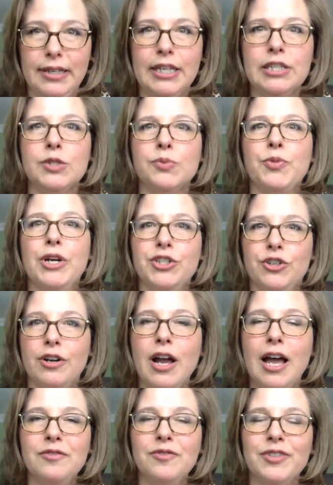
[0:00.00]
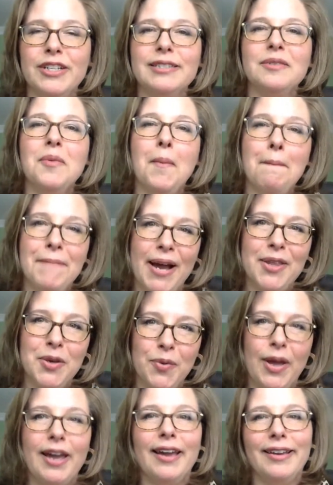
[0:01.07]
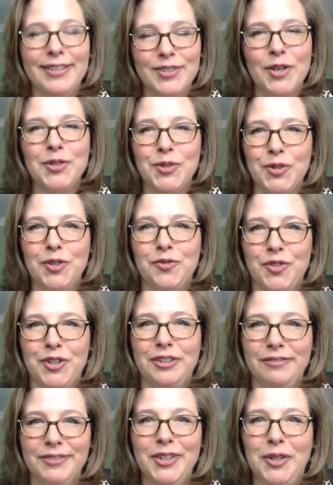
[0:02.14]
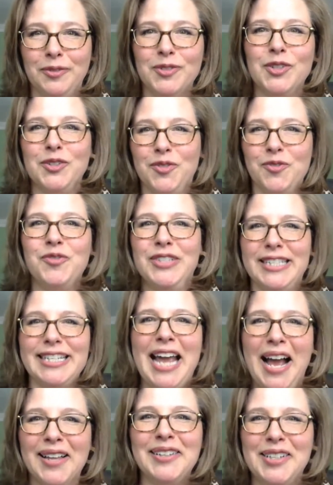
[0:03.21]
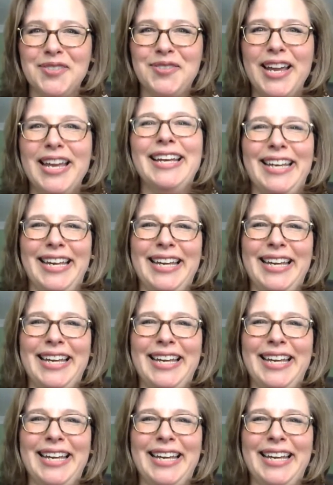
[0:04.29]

express your confidence. By the way, it's also good for, just physicality, right?